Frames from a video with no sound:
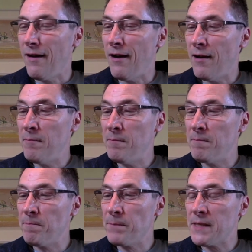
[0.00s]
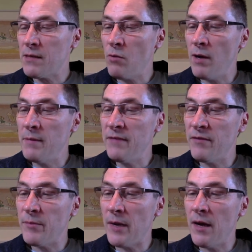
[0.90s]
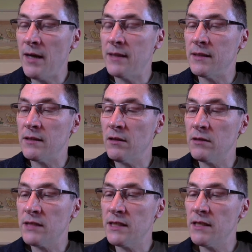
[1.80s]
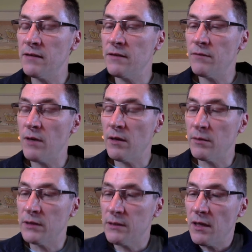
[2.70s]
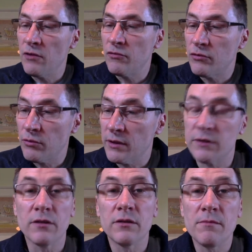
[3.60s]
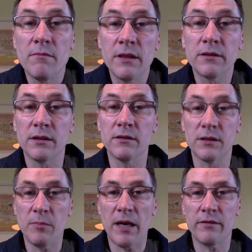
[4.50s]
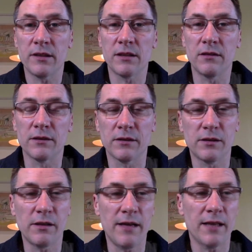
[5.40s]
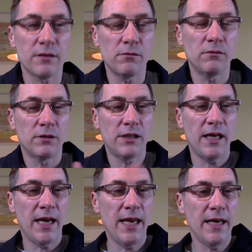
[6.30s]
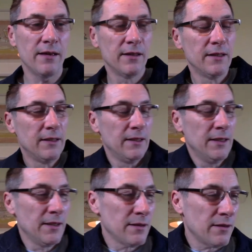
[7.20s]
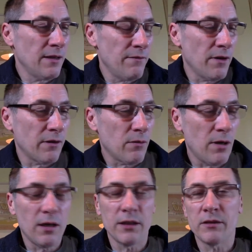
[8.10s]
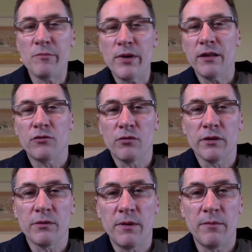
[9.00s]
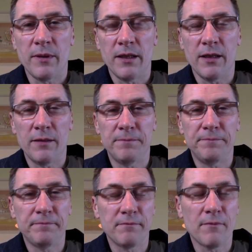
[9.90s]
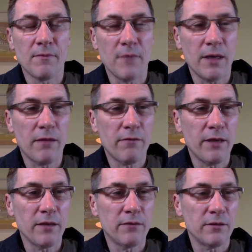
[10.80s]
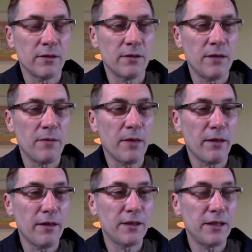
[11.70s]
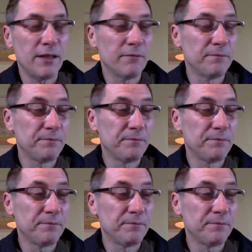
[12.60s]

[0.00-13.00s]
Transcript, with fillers: Um, so what I'm leaving behind is a whole series of work, which is 100 drawings on Milton's Paradise Lost. So that's all staying here. So even though I'd quite like to bring the drawings with me, um, my 300, no, my 30